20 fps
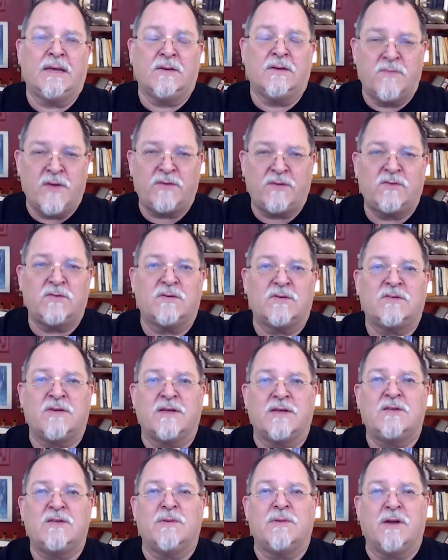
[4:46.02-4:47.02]
investor
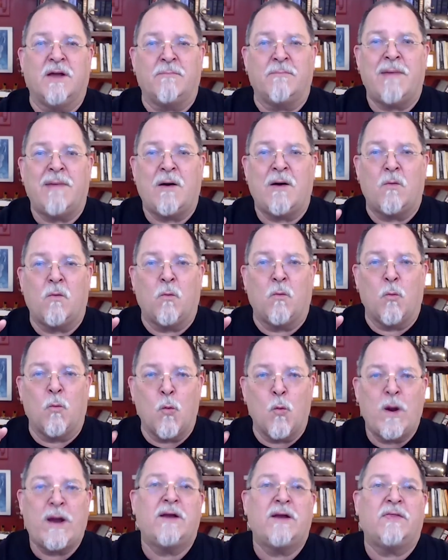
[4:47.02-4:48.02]
sentiment about
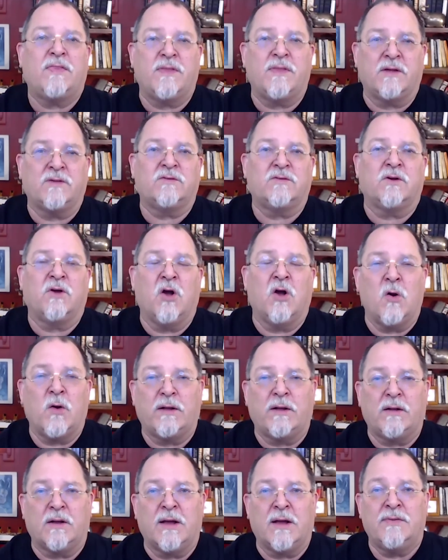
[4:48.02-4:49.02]
where things are
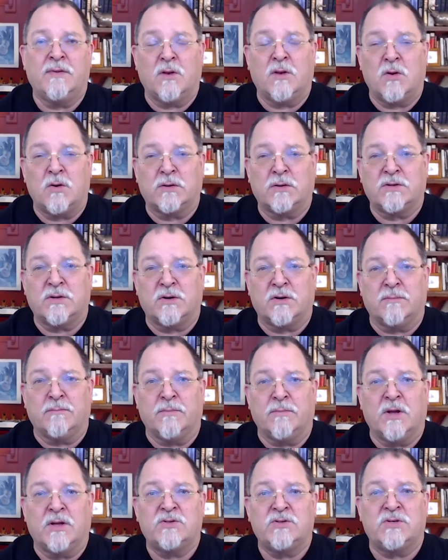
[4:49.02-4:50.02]
going in the long
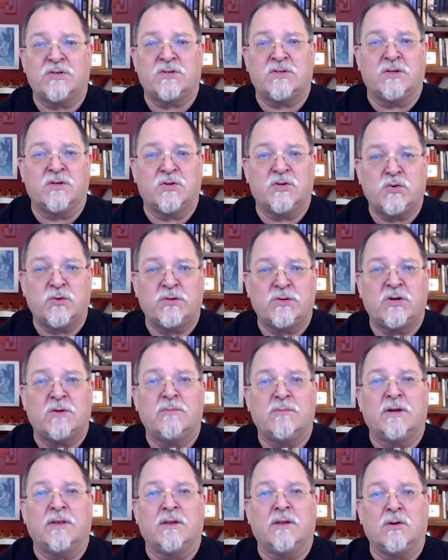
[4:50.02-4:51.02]
term, not just in the short
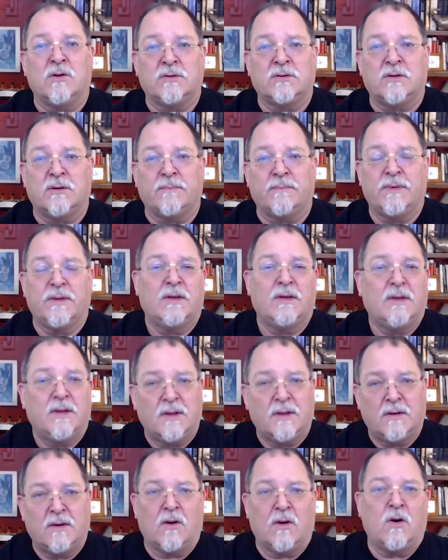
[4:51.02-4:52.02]
term, but in the long term.
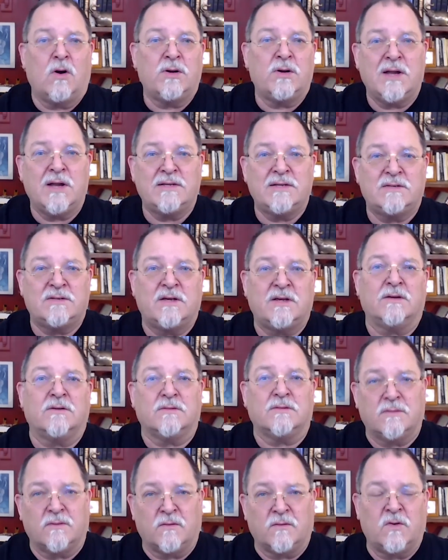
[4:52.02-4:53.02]
Online
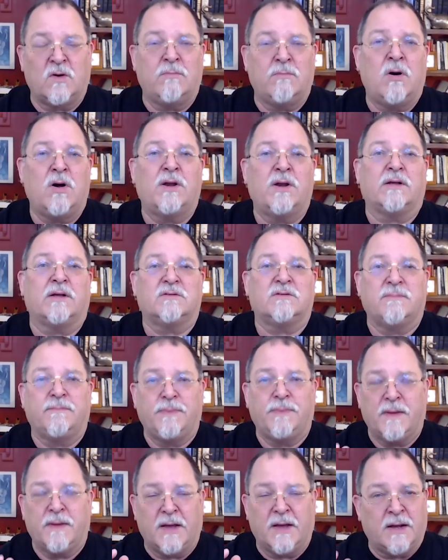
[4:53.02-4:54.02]
sales, robotics,
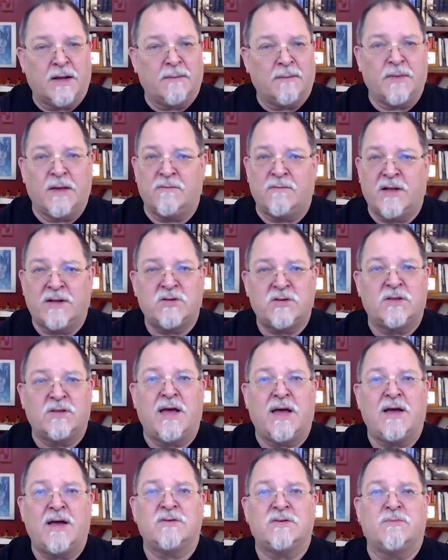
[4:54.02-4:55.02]
eventually
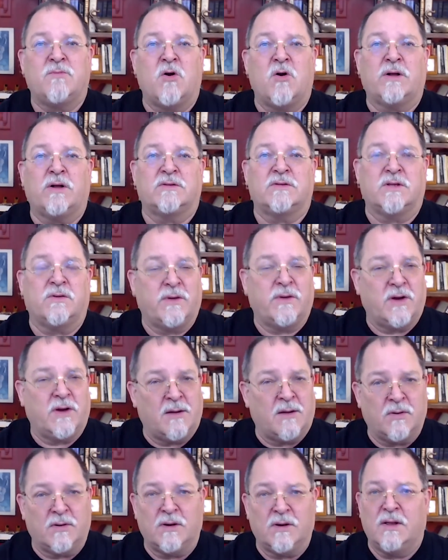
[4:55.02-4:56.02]
the housing market's going to
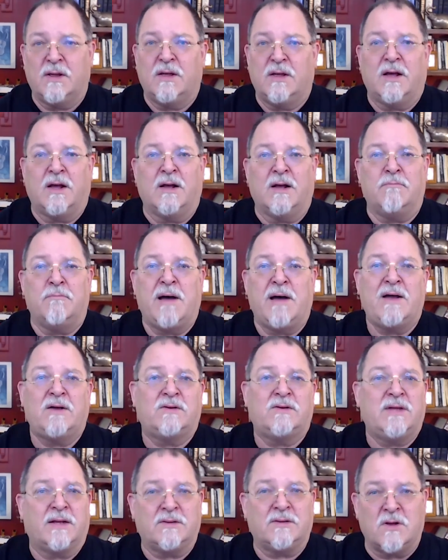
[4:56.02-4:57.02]
recover,
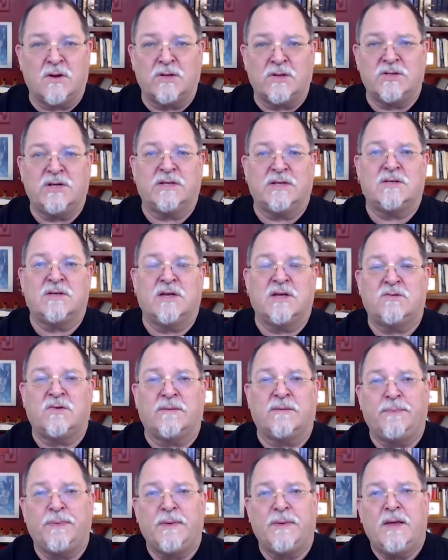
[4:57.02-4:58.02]
biotechnology, et
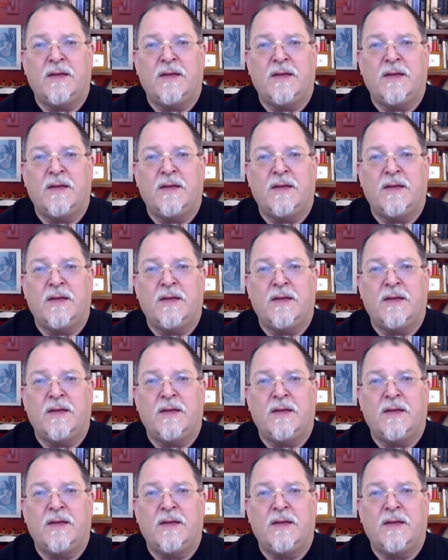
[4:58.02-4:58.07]
cetera.